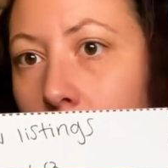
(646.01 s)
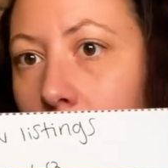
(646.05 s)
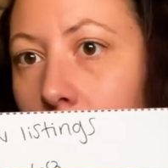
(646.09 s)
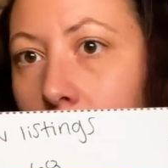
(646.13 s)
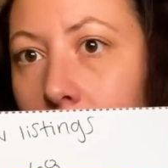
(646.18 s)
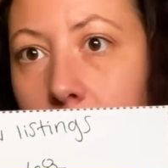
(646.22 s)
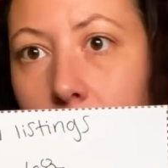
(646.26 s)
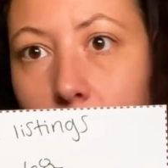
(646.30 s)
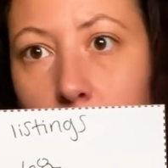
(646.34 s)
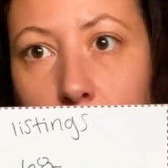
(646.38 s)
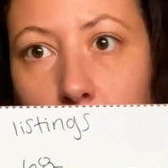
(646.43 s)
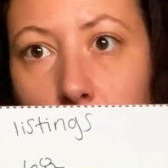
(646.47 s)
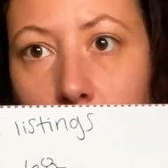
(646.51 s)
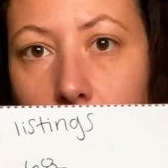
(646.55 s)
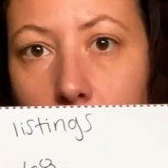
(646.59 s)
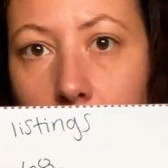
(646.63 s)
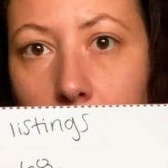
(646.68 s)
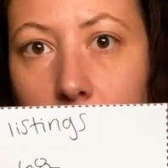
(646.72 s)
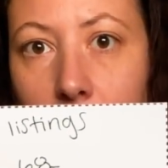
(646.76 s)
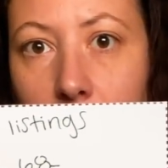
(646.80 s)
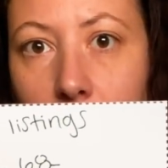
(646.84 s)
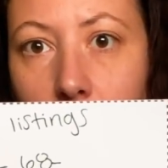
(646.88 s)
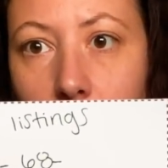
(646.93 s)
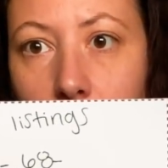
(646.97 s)
and they were not
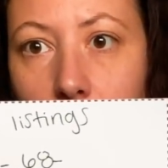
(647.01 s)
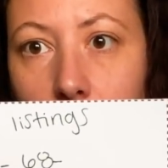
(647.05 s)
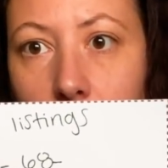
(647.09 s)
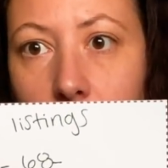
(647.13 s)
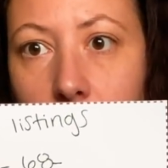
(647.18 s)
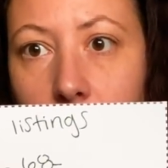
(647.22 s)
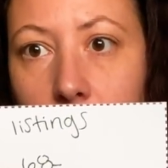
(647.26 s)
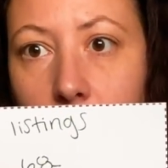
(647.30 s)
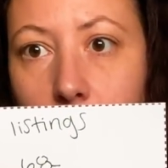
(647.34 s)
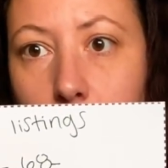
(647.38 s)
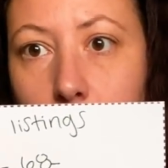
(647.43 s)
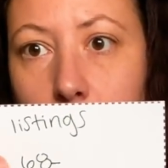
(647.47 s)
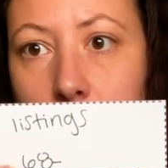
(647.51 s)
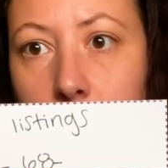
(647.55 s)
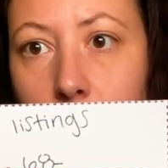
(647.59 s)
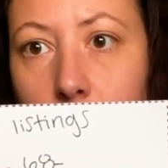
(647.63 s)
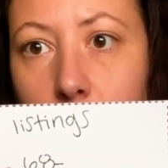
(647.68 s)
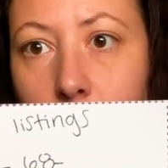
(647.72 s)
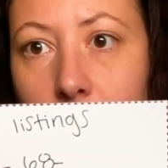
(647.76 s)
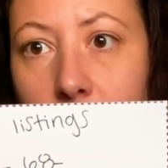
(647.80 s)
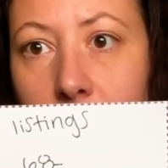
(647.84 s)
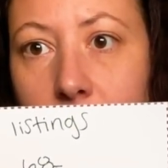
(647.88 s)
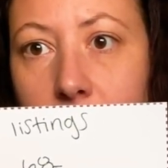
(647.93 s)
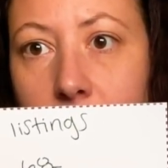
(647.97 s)
high dollar items.
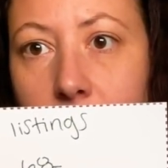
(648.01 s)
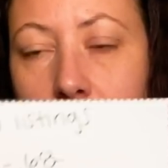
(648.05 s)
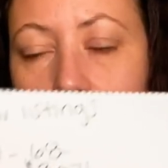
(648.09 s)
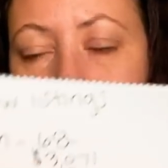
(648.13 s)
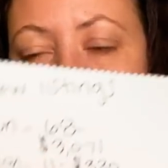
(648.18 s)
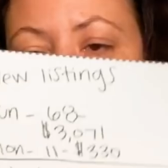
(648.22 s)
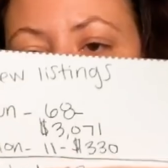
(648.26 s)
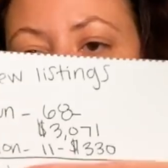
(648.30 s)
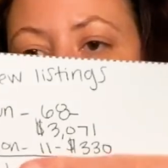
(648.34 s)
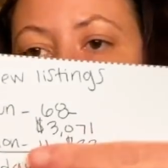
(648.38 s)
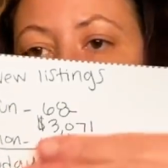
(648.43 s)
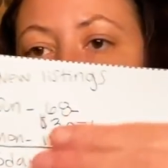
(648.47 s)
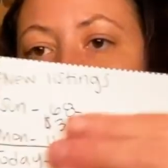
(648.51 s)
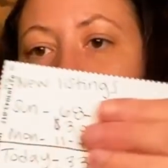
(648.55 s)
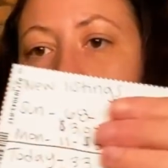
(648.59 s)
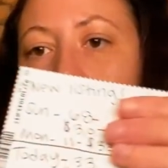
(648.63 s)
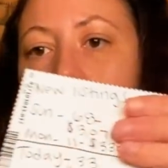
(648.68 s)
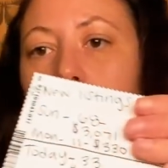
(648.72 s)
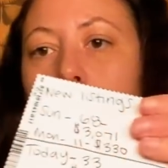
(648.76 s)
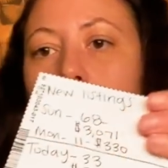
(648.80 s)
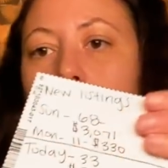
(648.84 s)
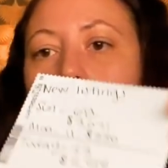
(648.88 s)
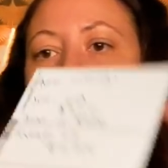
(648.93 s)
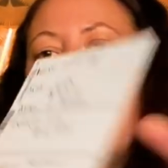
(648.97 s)
So that's something to keep in
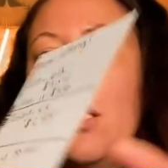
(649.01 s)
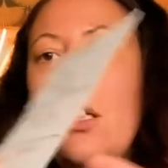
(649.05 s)
mind.